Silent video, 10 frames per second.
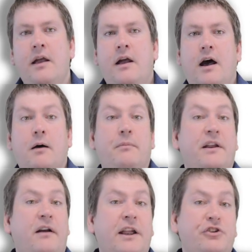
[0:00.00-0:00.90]

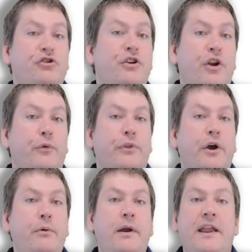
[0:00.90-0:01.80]
I should note
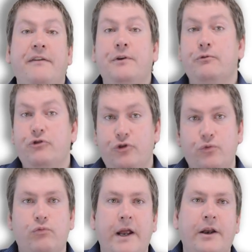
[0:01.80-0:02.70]
though, if you do
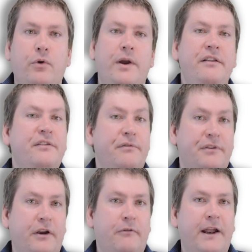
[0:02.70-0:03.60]
write a quiz, you
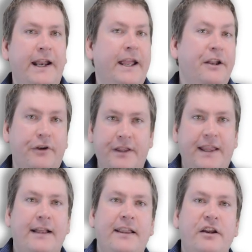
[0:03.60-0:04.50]
start writing it, you're in
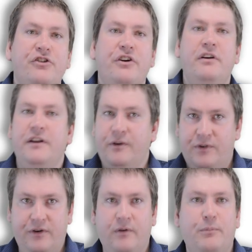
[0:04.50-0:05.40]
that lecture,
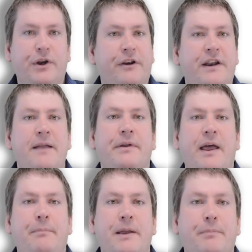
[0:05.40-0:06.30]
start putting your name on
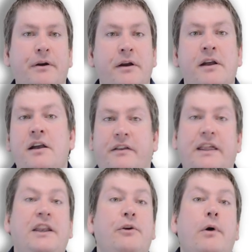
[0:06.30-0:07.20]
that paper,
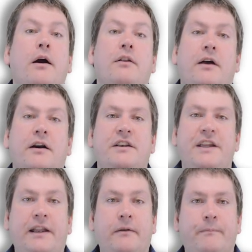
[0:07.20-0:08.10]
then you are locked
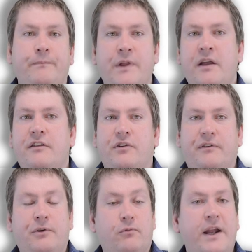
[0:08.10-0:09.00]
in. So
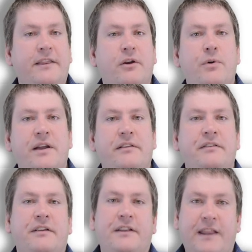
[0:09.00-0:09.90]
if you write the quiz,
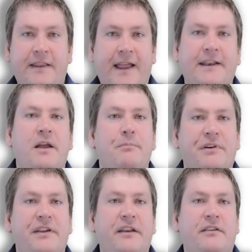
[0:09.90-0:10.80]
then that
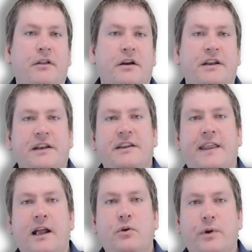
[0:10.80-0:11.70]
10% is locked into
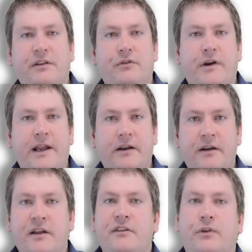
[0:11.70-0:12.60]
that quiz grade.
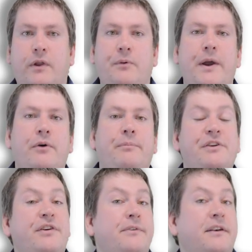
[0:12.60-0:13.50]
So the only way it will be
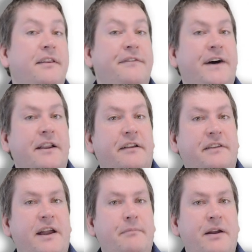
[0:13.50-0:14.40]
shifted to the final
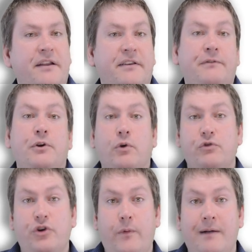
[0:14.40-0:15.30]
exam is if you don't
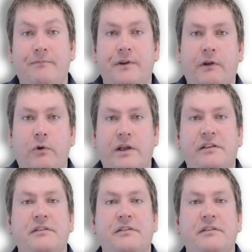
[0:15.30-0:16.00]
show up for the quiz.